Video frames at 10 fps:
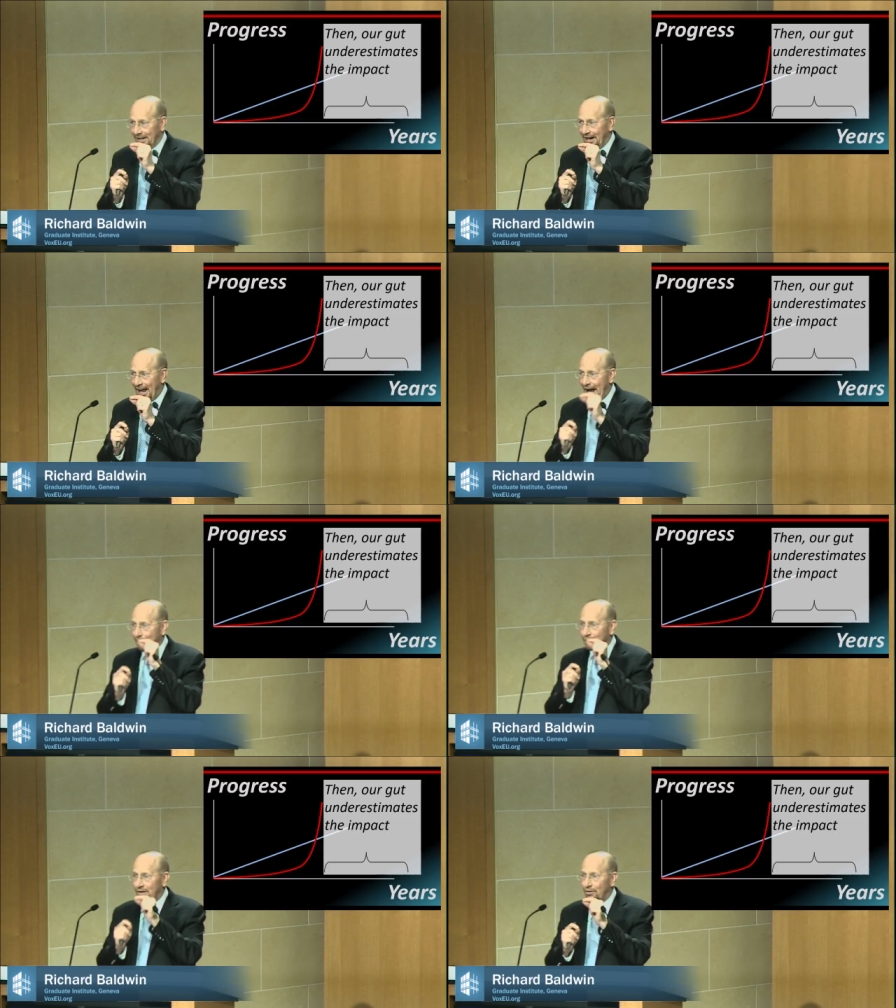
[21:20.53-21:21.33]
get
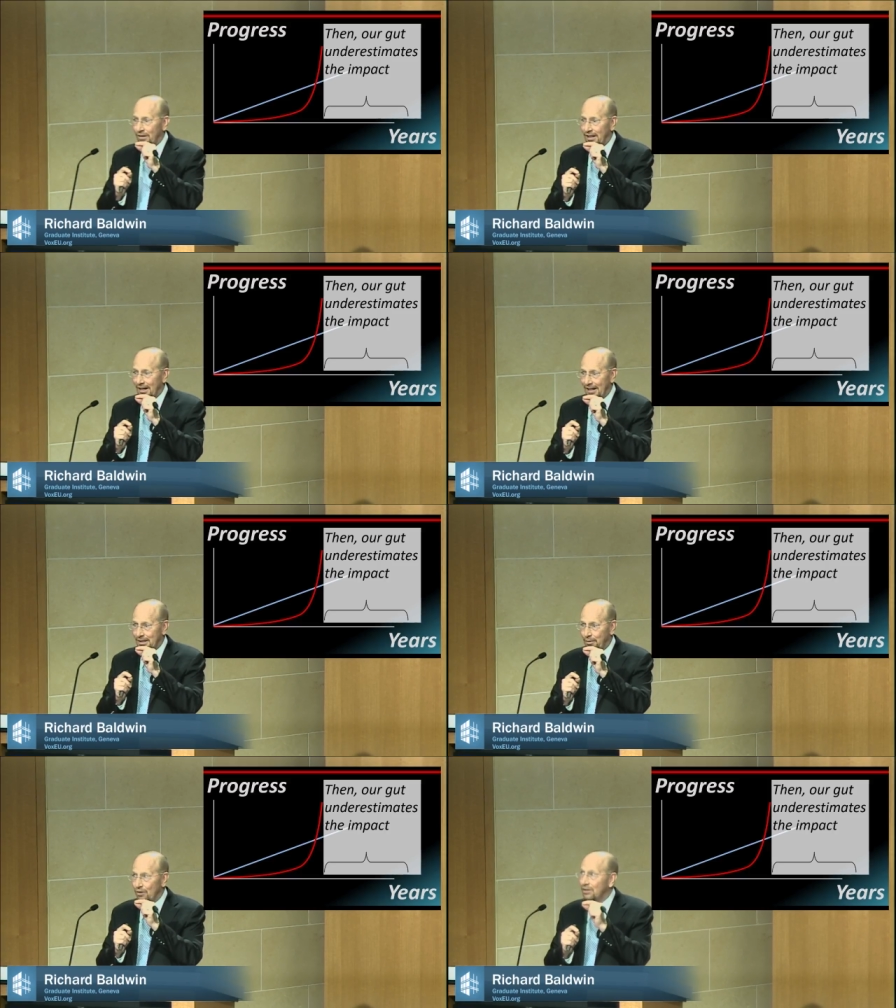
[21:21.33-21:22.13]
absolutely
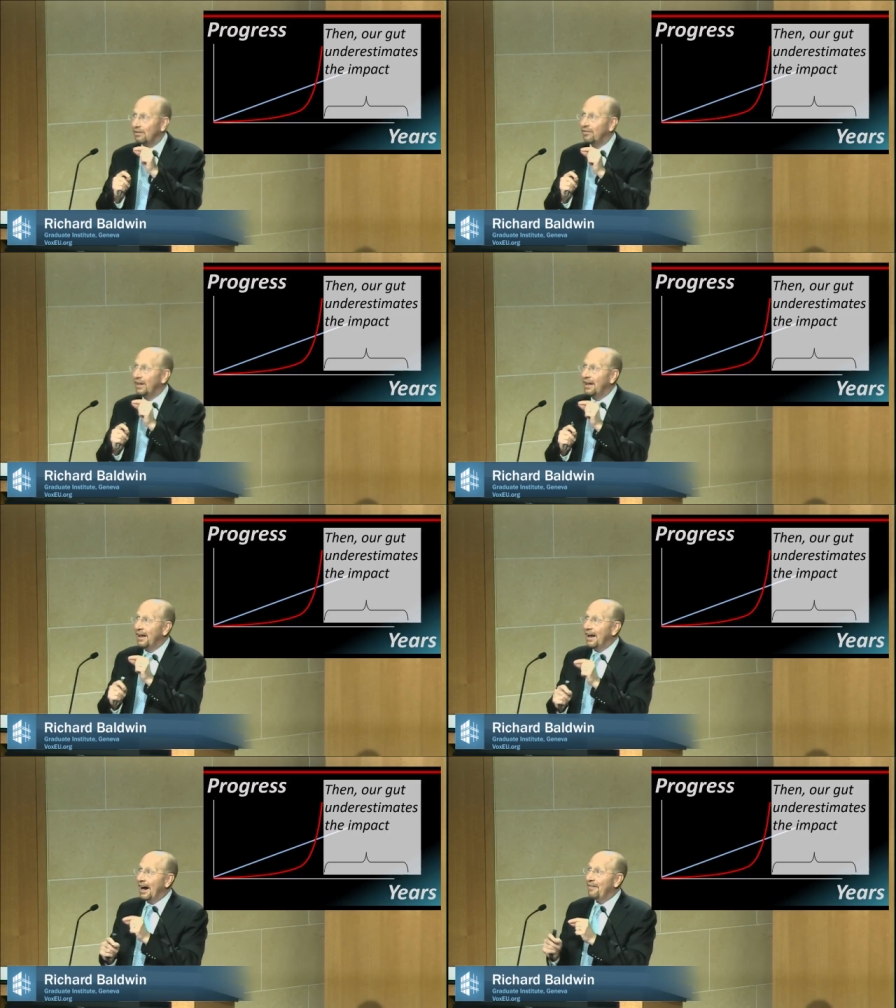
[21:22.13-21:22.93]
explosive.
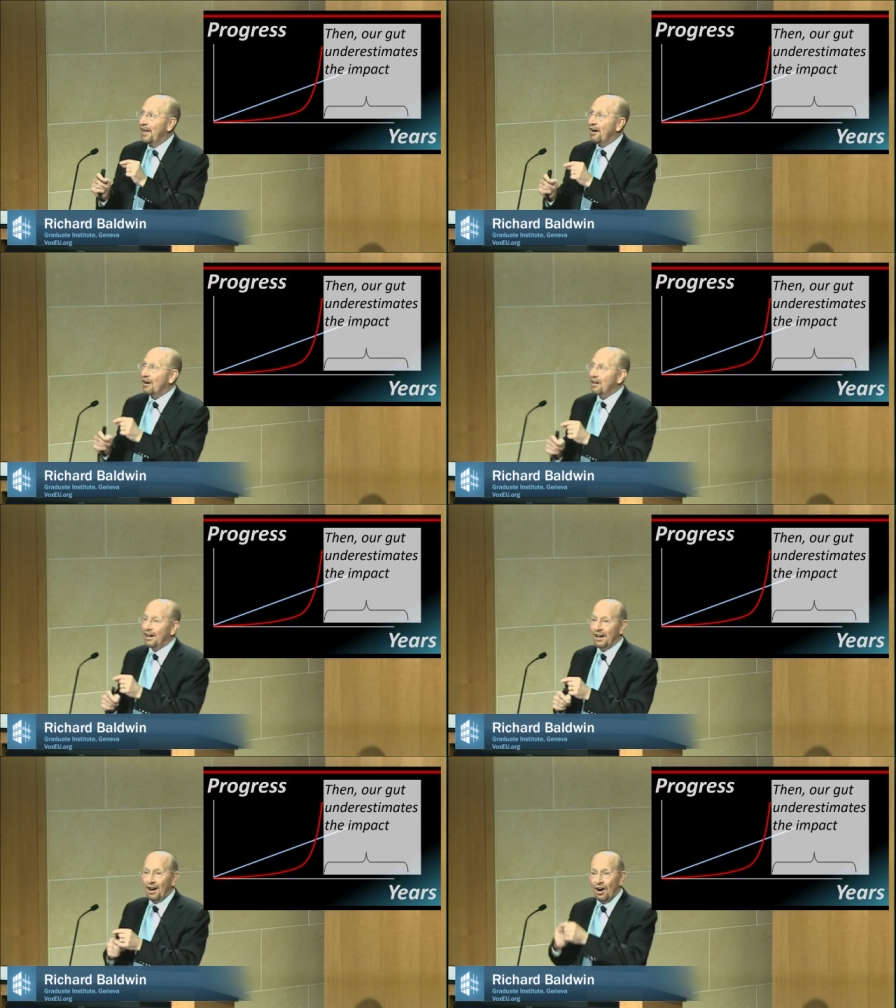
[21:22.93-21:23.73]
And then our
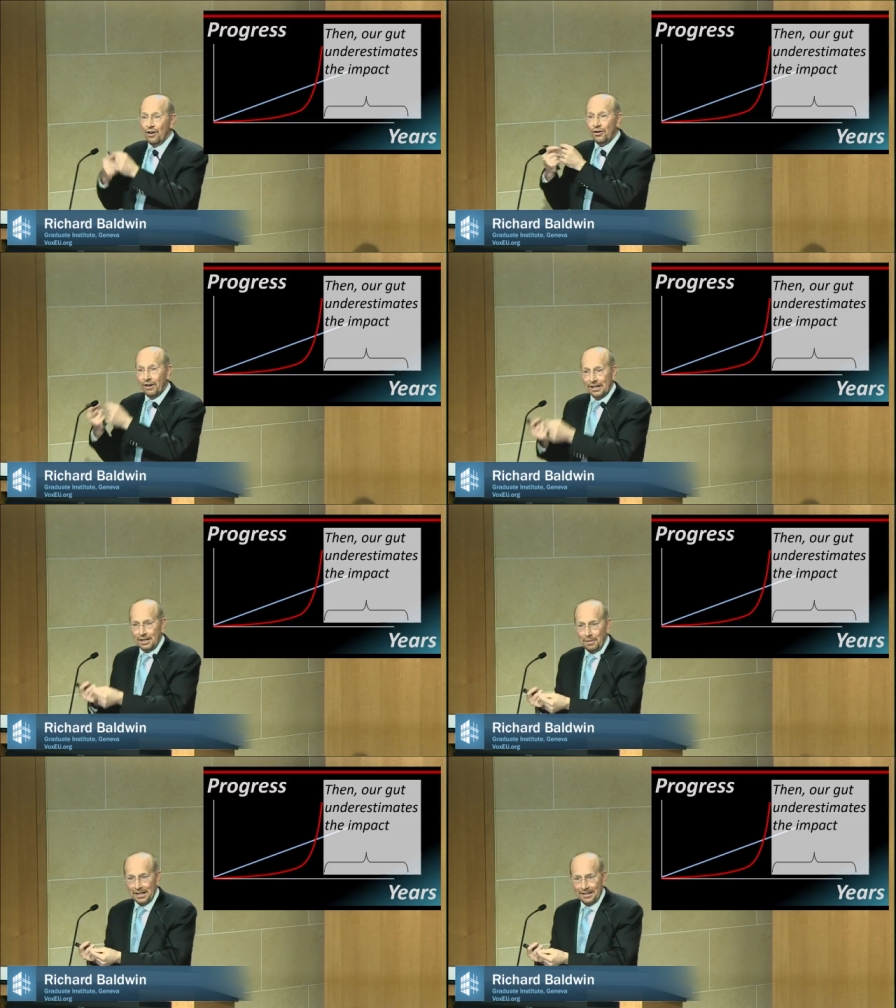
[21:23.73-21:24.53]
gut
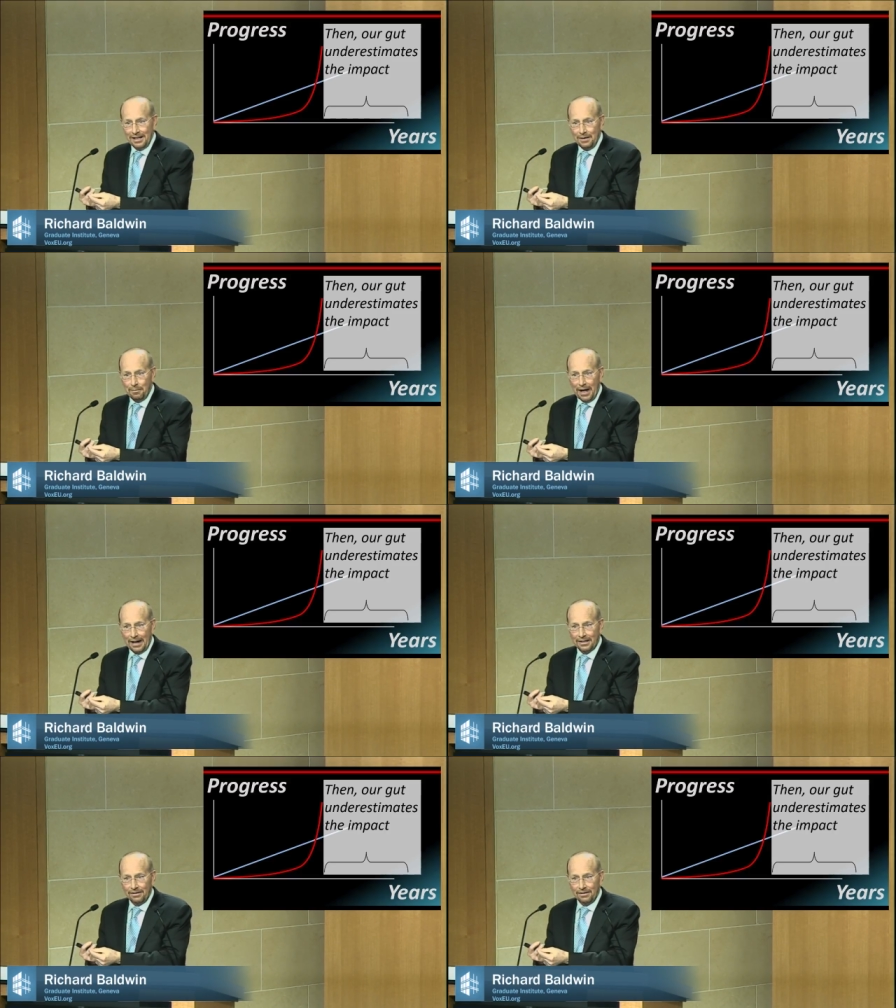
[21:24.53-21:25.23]
underestimates the impact